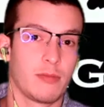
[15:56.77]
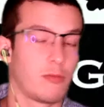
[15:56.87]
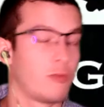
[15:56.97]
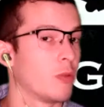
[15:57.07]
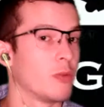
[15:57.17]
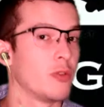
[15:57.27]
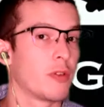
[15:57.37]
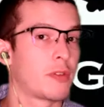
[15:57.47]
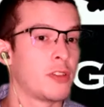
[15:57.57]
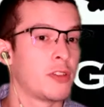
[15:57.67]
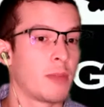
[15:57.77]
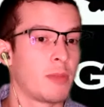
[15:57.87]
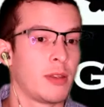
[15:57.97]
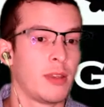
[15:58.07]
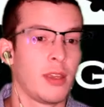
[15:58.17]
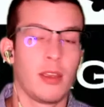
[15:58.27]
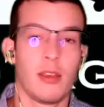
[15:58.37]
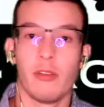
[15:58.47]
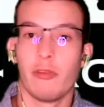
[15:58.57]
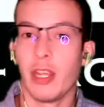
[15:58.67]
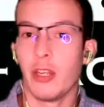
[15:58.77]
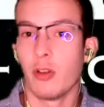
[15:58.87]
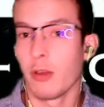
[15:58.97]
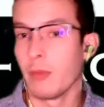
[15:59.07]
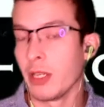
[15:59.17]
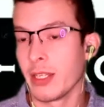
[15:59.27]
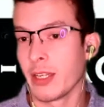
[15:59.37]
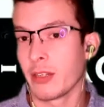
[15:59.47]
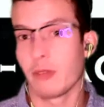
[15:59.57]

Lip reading: former UFC champion. Fedor Emelianenko.